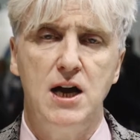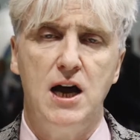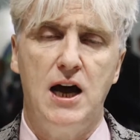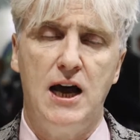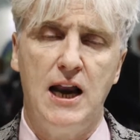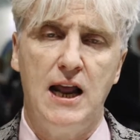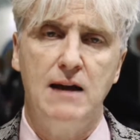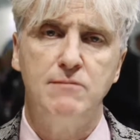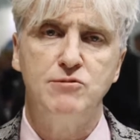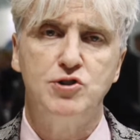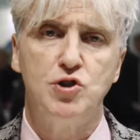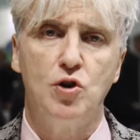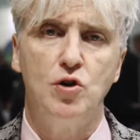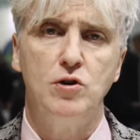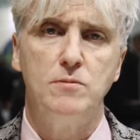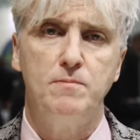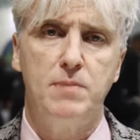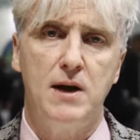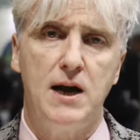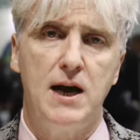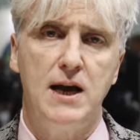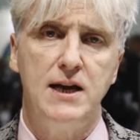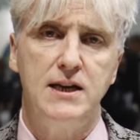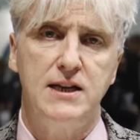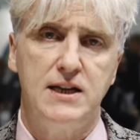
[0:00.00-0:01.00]
and I'm joined
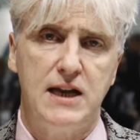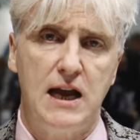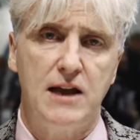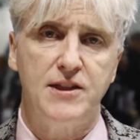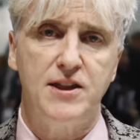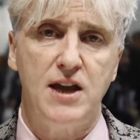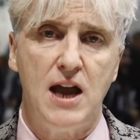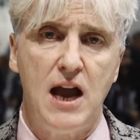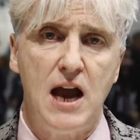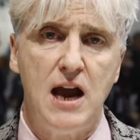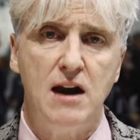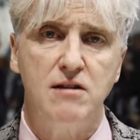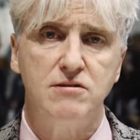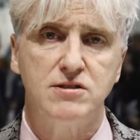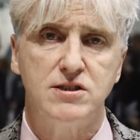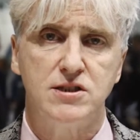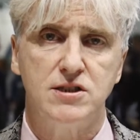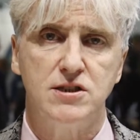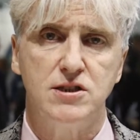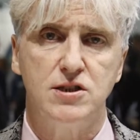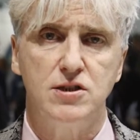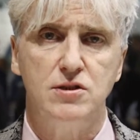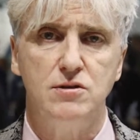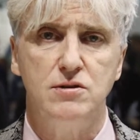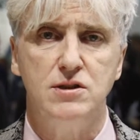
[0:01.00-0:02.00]
by Cathy
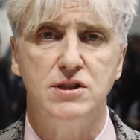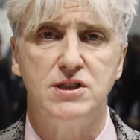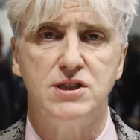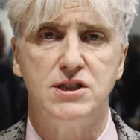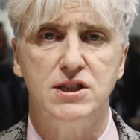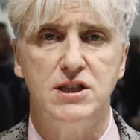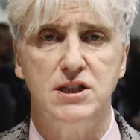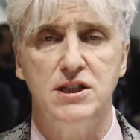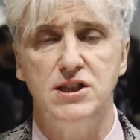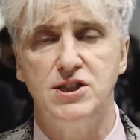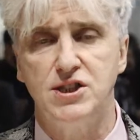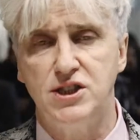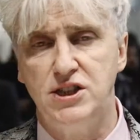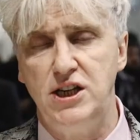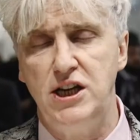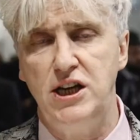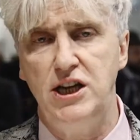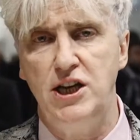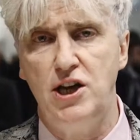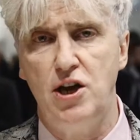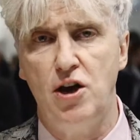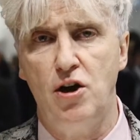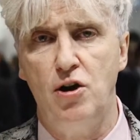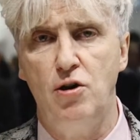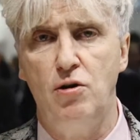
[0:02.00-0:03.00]
Harrison, who is the
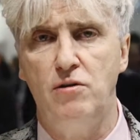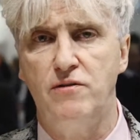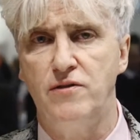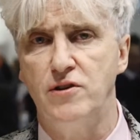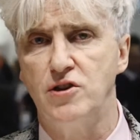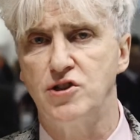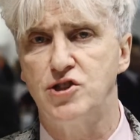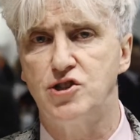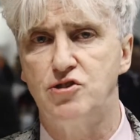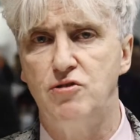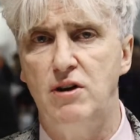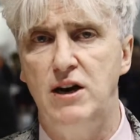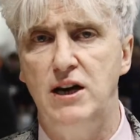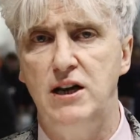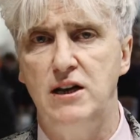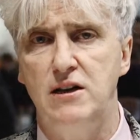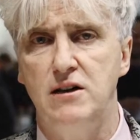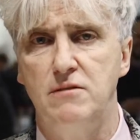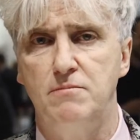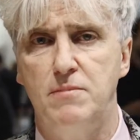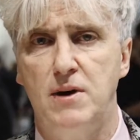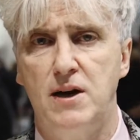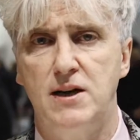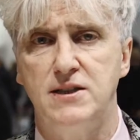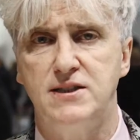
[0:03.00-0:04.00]
CEO of an
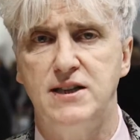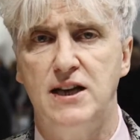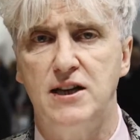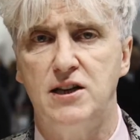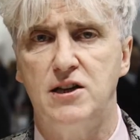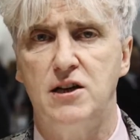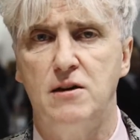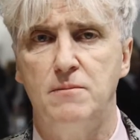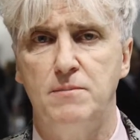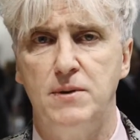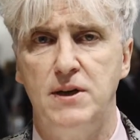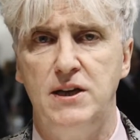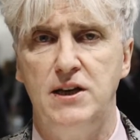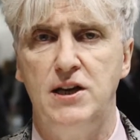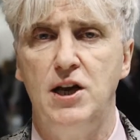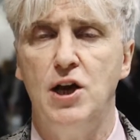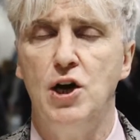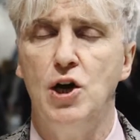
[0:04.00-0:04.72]
Australian biotech company